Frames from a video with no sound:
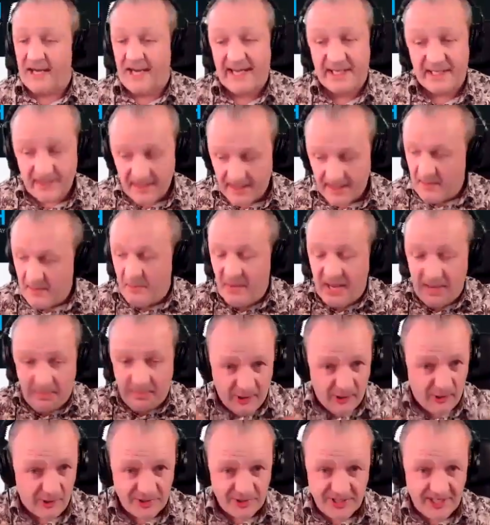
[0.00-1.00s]
And me
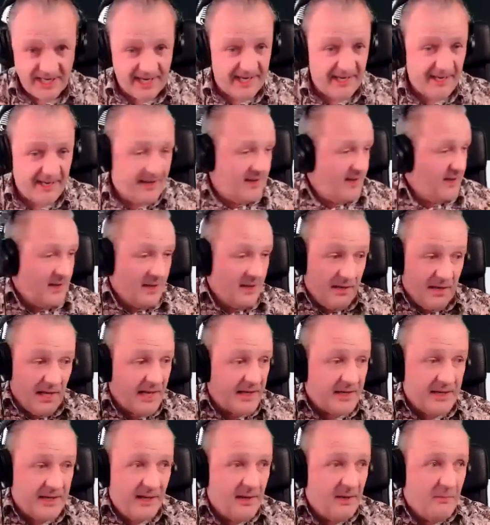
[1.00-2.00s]
personally,
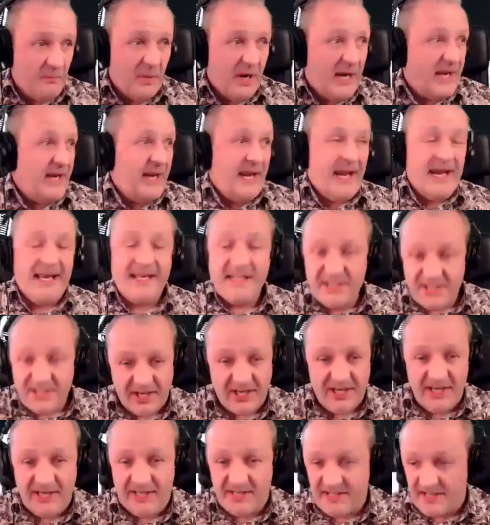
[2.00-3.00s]
like my
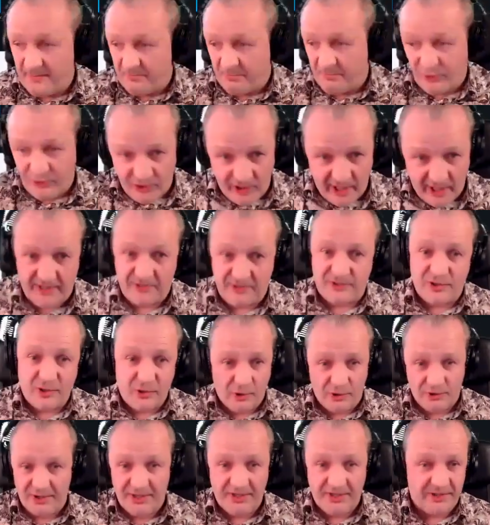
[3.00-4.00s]
insides prior to
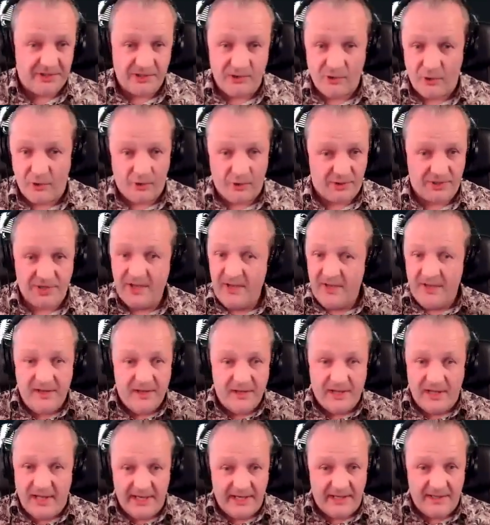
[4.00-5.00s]
going into court,
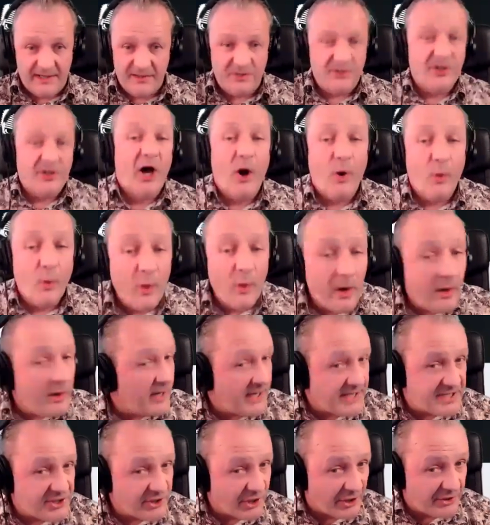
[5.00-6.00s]
like, no,
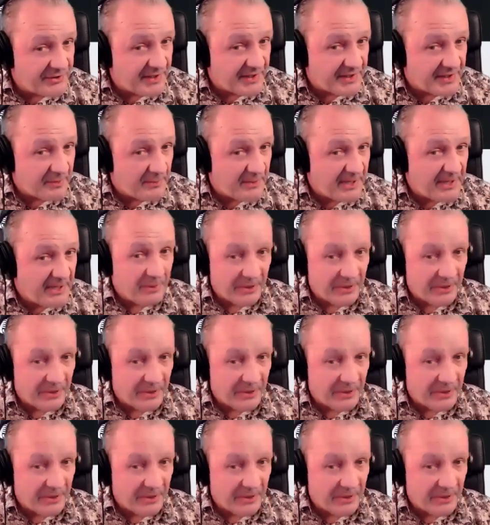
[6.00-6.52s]
it's nothing to me.